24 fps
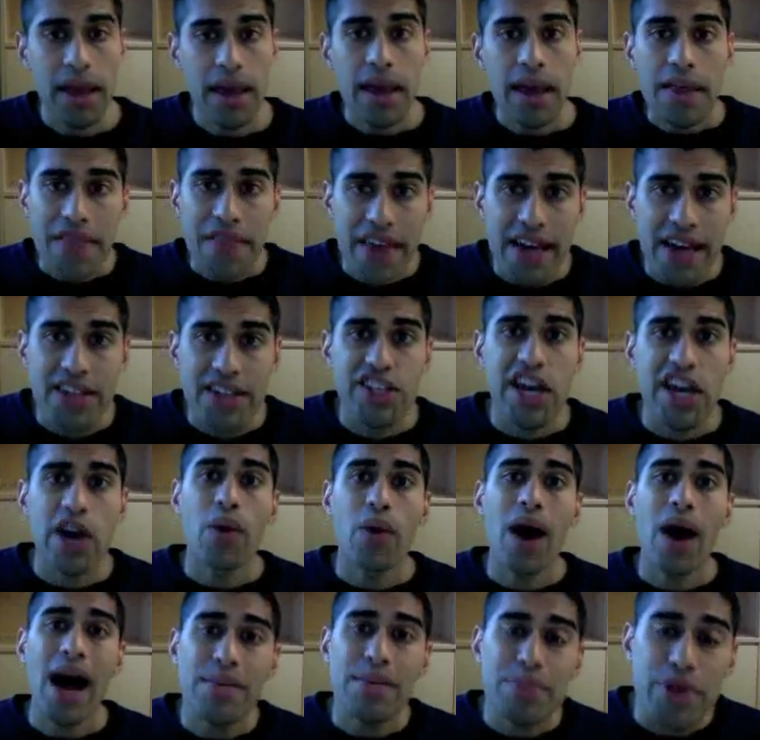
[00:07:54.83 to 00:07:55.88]
That's how
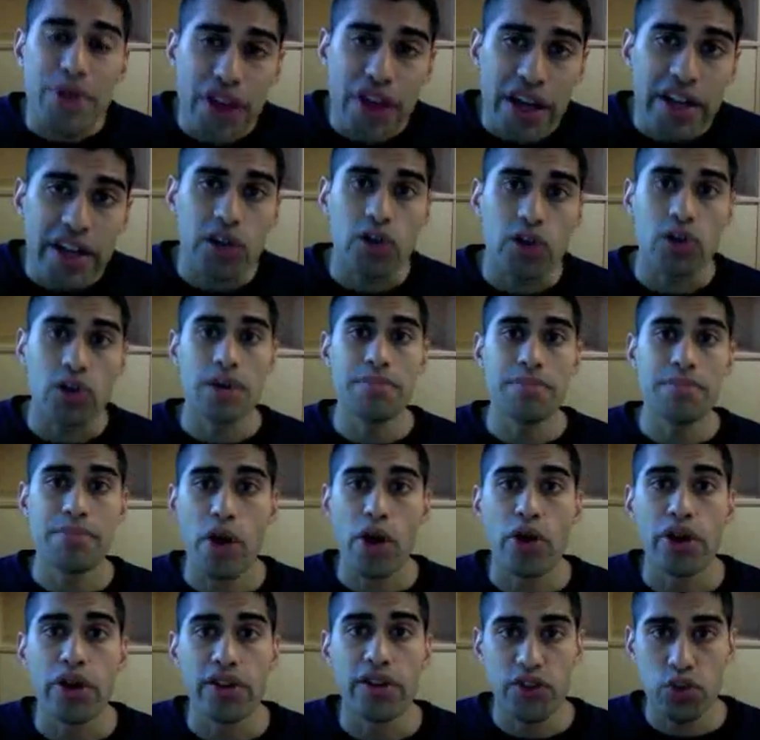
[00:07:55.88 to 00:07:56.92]
hypothetical
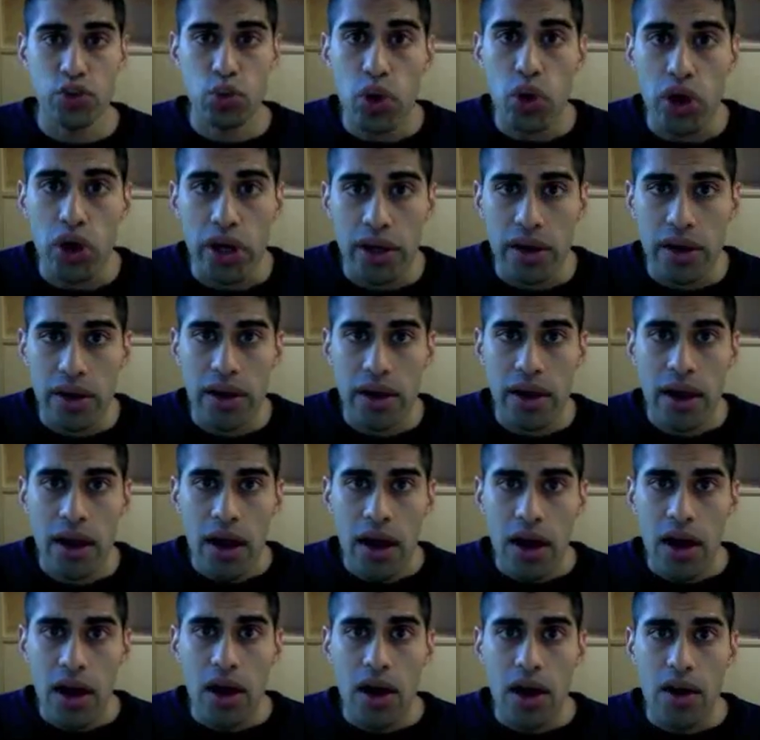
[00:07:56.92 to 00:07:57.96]
imperatives work.
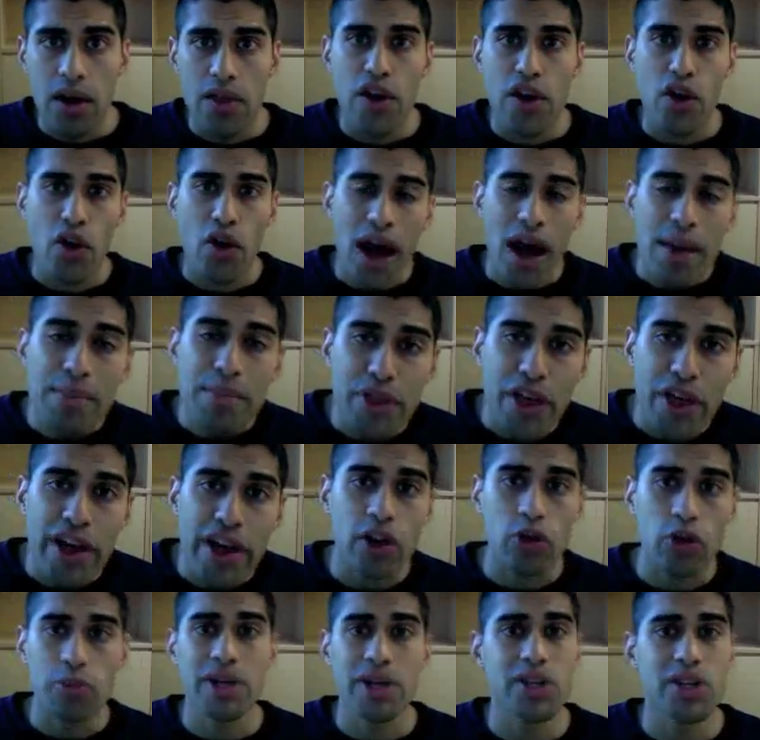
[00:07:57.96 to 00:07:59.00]
They're
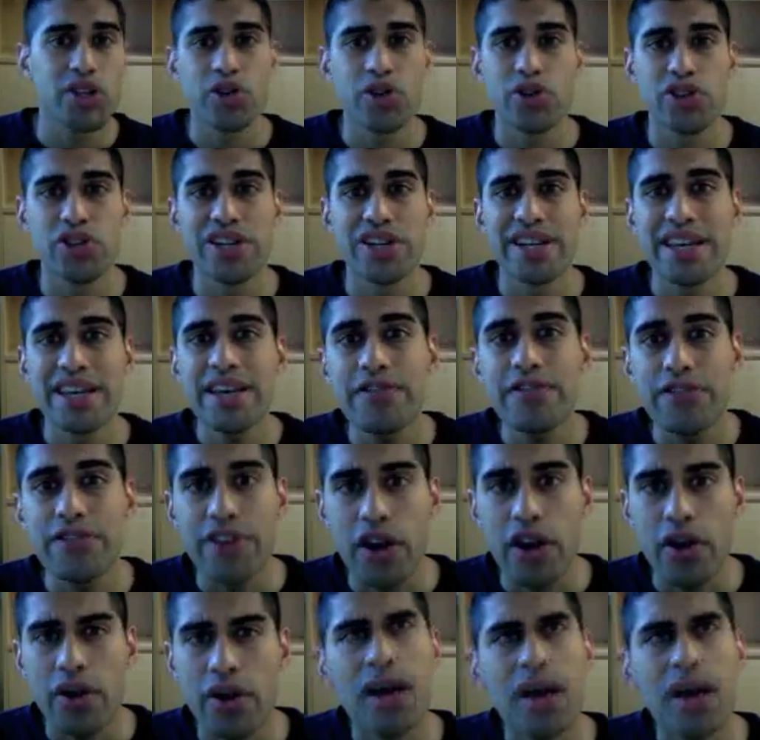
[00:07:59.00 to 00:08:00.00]
hypothetical because there's an if there.